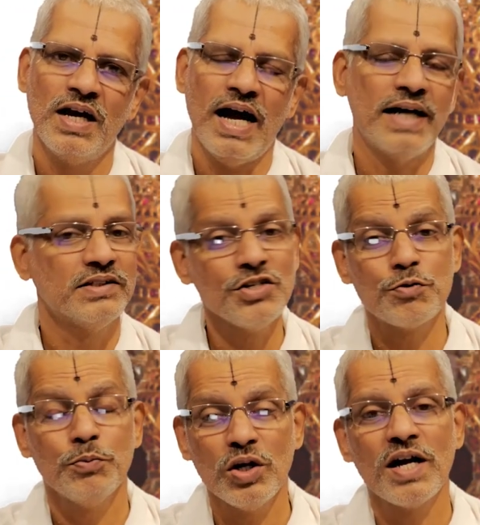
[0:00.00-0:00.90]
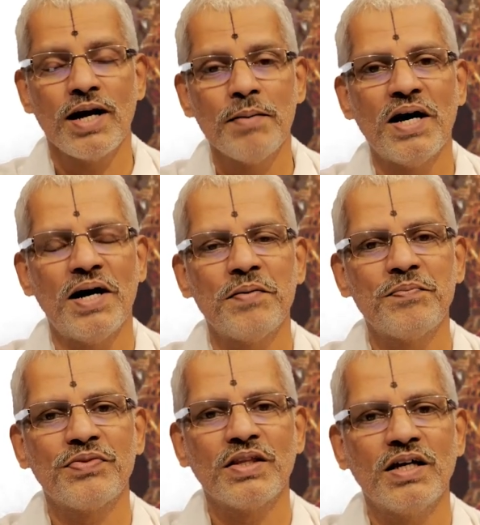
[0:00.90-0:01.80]
And this Mula Rama
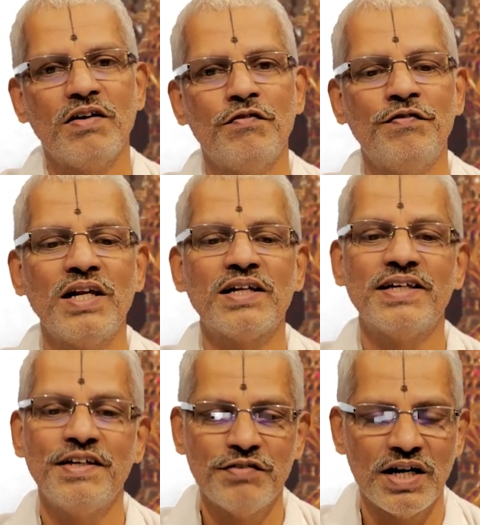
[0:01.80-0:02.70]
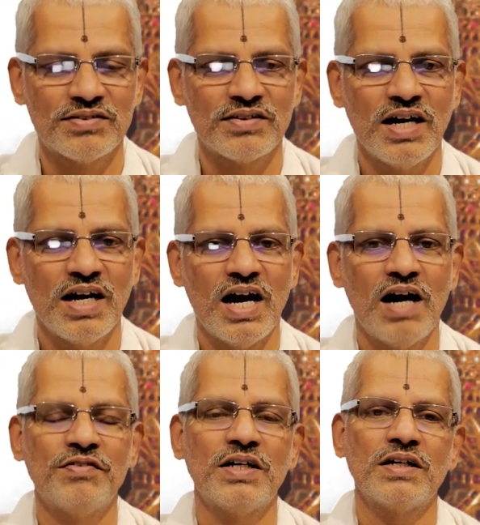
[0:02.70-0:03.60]
will give us
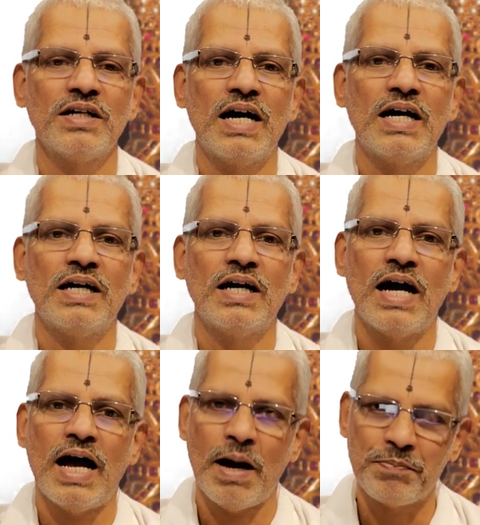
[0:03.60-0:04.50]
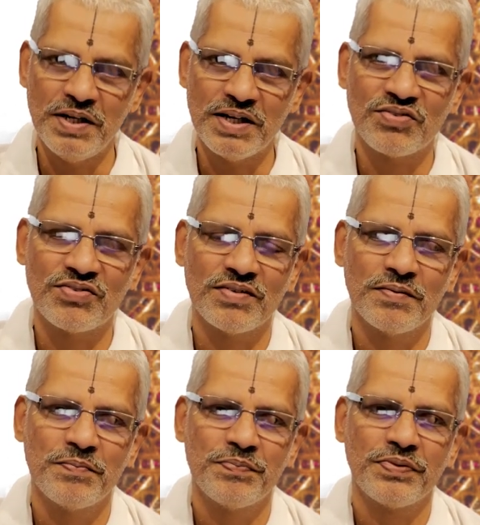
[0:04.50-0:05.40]
our happiness,
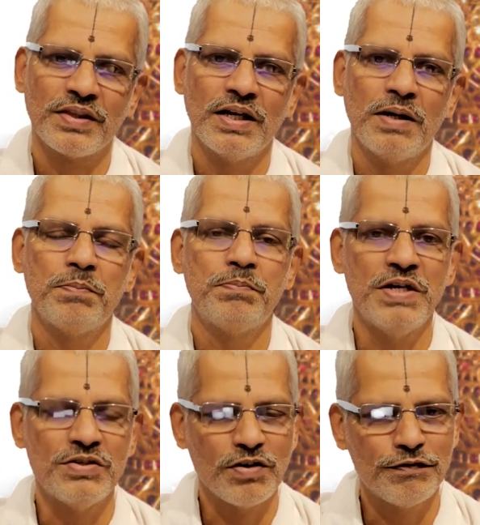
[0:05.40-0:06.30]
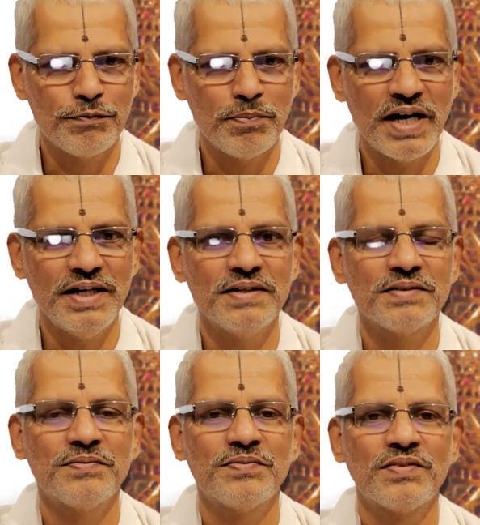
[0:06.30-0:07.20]
peace of mind,
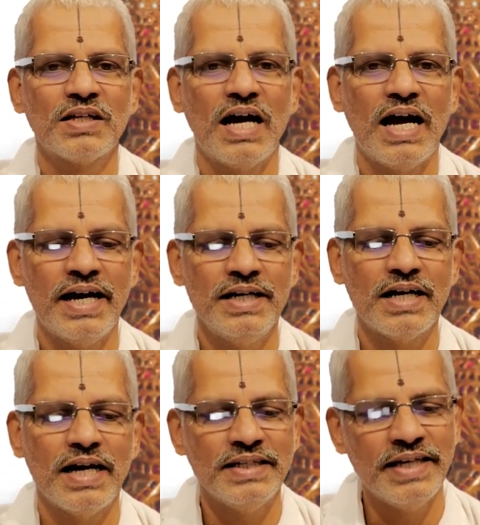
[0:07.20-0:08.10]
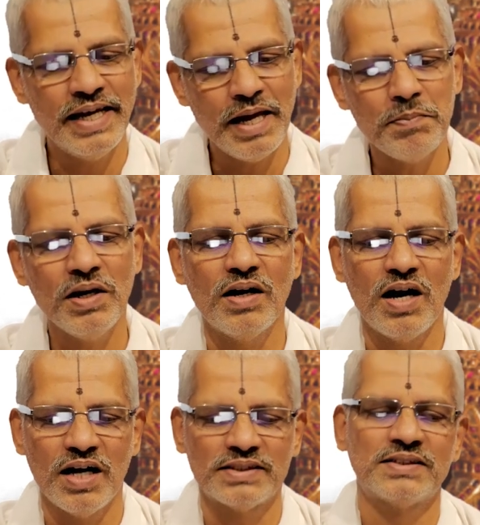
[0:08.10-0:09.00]
and enable
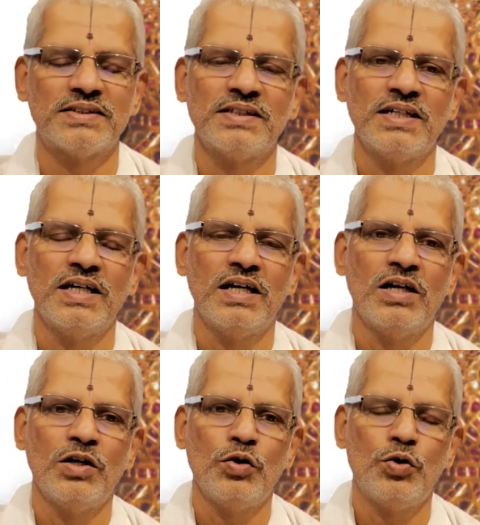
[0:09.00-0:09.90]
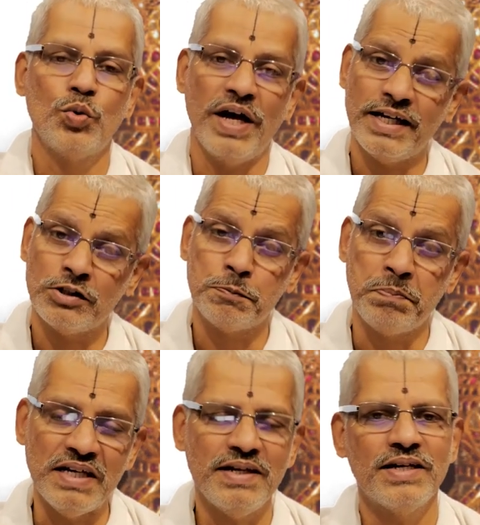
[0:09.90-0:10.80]
us to
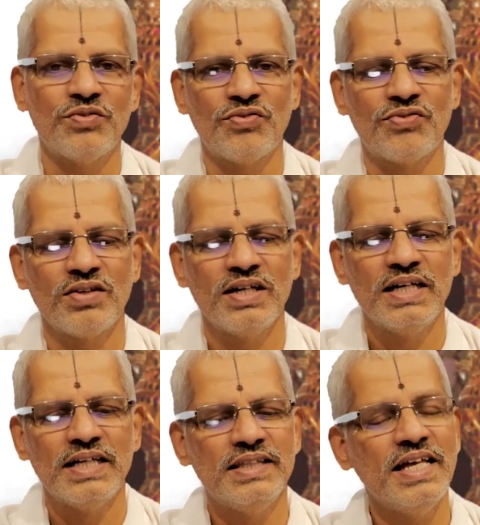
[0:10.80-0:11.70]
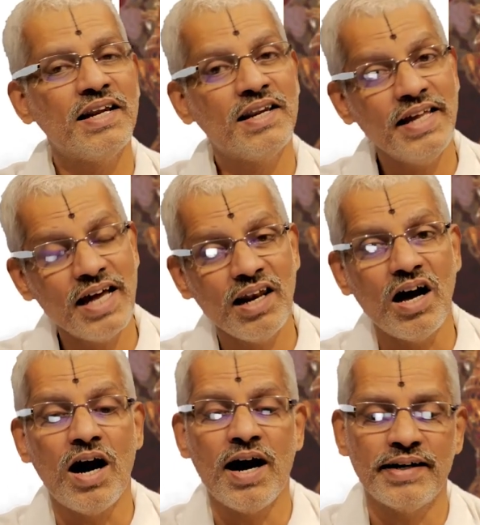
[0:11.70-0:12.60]
experience the real
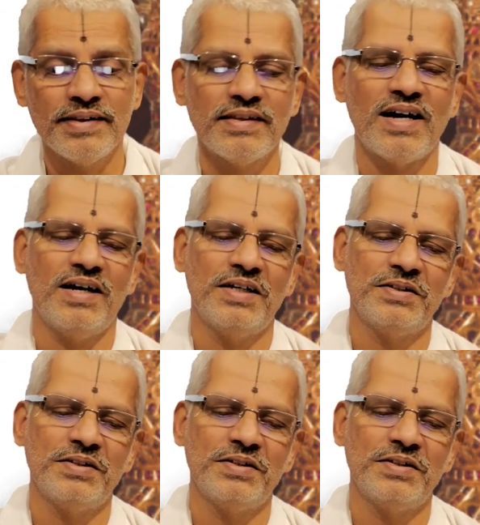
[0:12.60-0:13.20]
ananda,